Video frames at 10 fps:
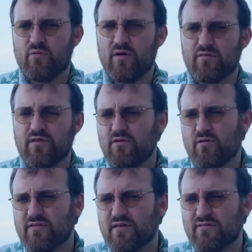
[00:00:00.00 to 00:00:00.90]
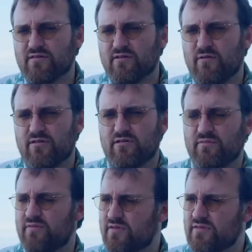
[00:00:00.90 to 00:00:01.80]
well, then you're always asking the question
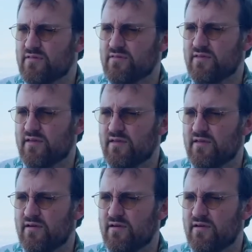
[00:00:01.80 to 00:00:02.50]
of efficiency.